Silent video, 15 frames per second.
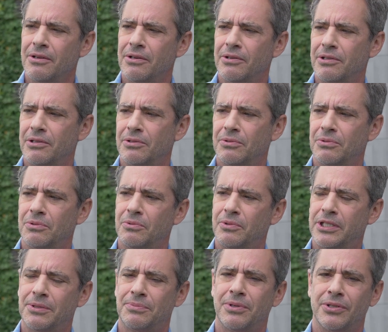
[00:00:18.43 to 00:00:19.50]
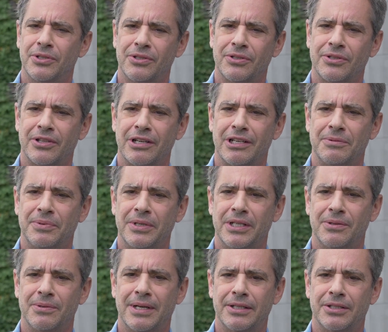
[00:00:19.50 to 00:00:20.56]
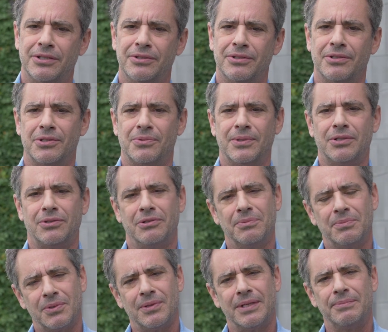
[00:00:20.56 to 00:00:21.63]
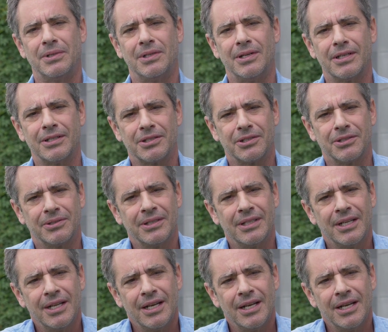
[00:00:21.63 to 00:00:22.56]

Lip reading: You know, which approach to therapy do I choose? Which group do I belong to?